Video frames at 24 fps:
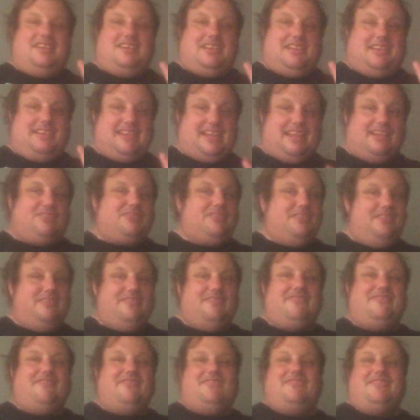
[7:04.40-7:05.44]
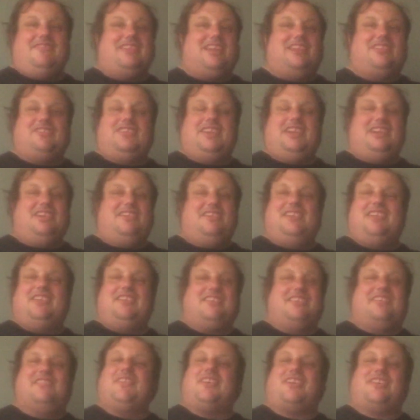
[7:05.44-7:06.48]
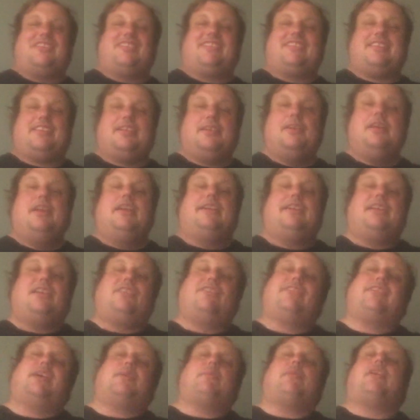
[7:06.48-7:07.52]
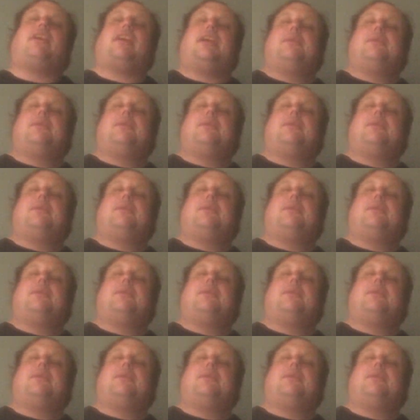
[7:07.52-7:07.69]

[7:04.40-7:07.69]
And that's when you know you were immersed. Now let's talk about